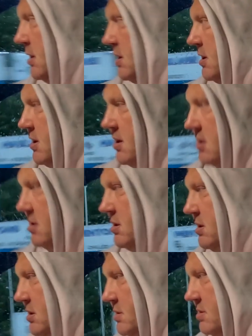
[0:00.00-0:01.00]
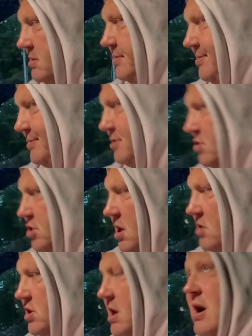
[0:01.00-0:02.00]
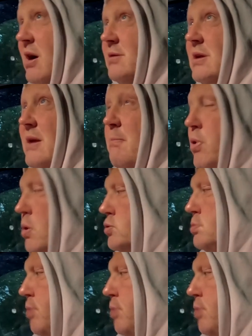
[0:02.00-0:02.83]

it just shows you can't impulse